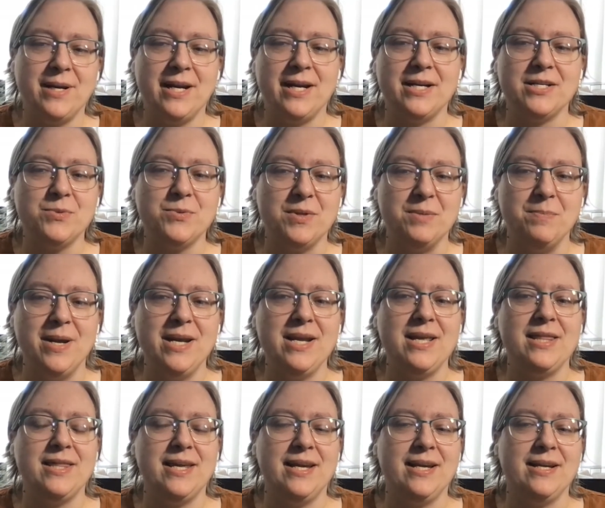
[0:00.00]
as with many
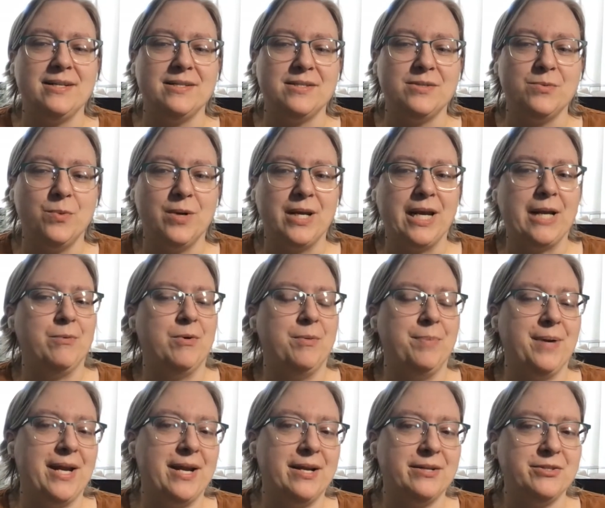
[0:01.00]
things, what I will
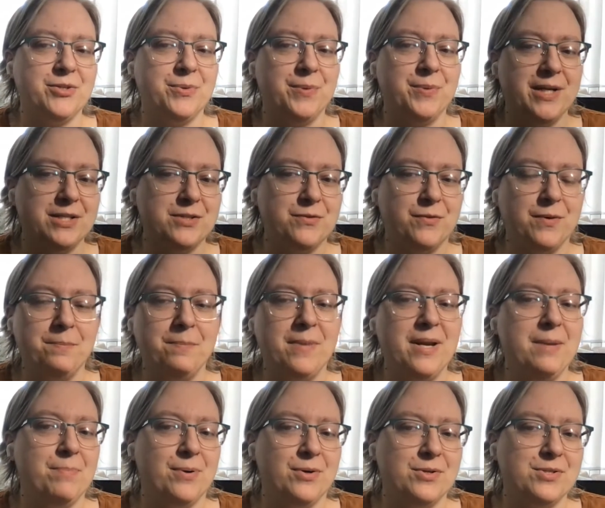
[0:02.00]
be answering is from me
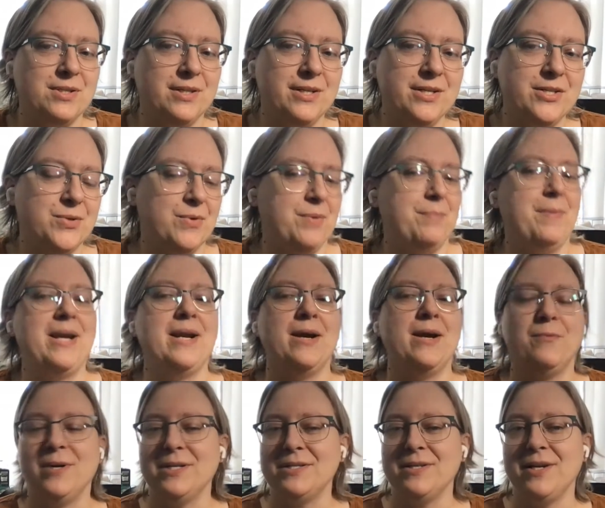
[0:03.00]
personally, so it may not
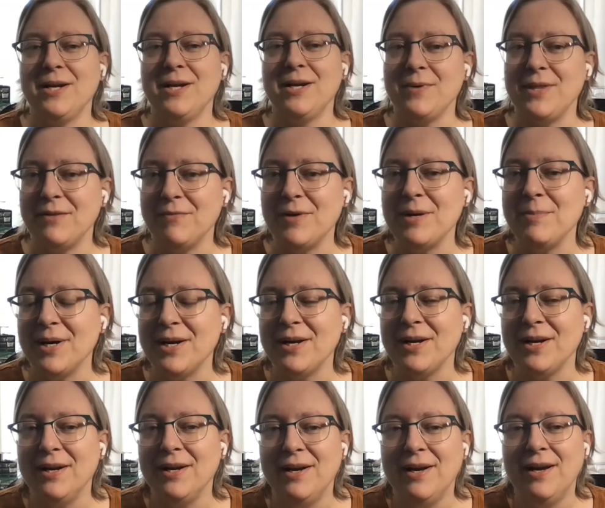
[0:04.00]
resonate with everybody.
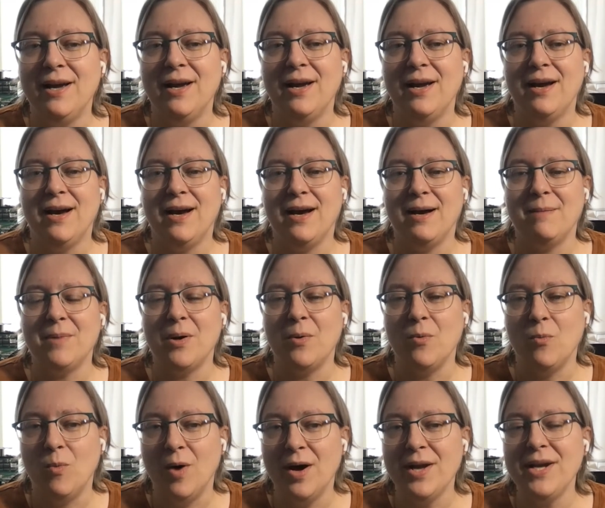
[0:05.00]

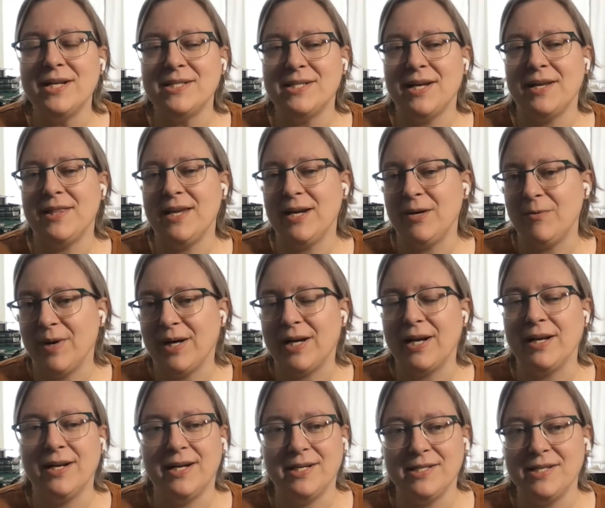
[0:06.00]
One is, I think,
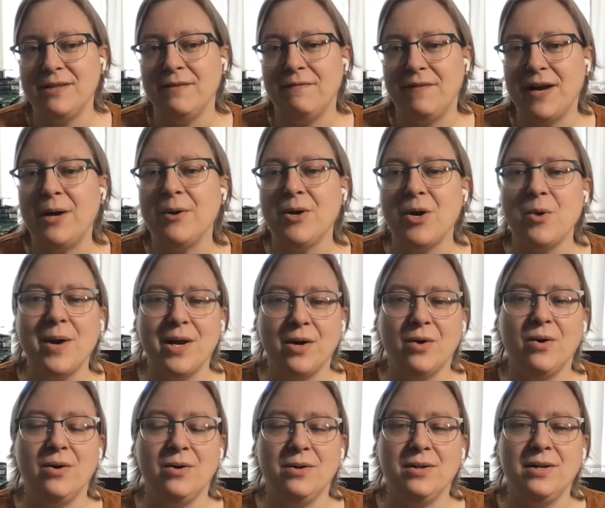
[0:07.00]
recognizing the value at
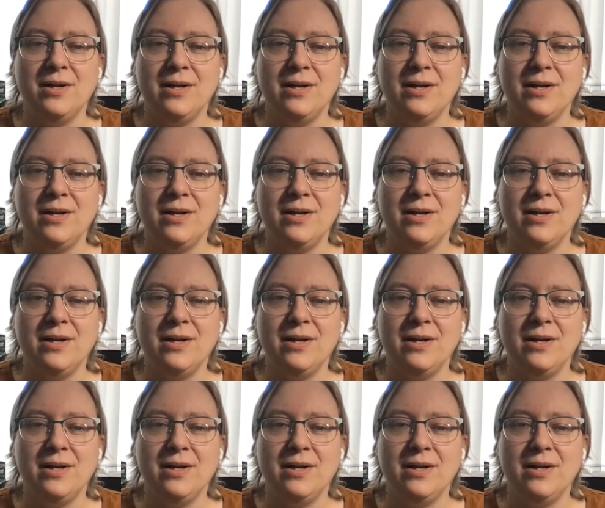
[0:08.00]
all.